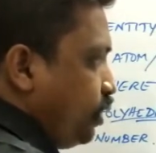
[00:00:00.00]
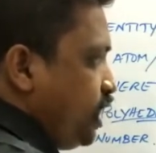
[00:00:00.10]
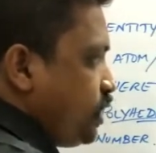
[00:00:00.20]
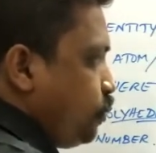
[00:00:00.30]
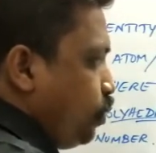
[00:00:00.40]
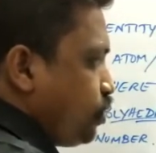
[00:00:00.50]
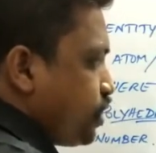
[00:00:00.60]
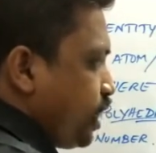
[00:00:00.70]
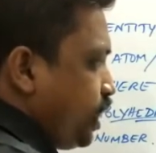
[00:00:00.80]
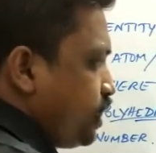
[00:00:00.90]
These 4
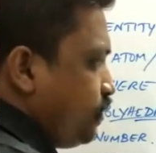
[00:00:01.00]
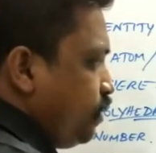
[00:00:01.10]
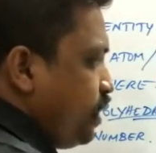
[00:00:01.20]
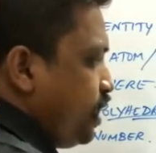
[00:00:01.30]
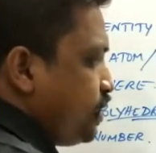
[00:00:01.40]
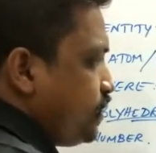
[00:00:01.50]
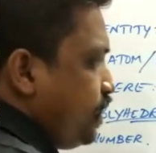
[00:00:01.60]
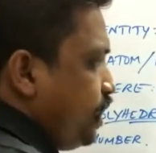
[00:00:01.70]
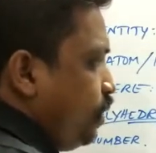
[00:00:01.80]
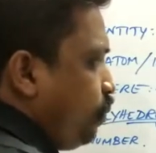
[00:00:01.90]
cyanides will be in a
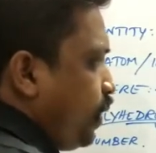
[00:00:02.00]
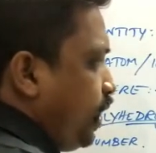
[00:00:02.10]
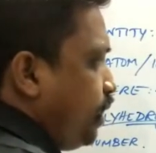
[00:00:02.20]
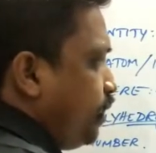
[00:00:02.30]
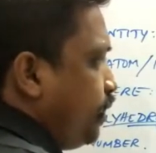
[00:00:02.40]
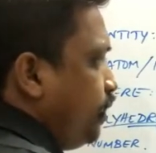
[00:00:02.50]
single plane.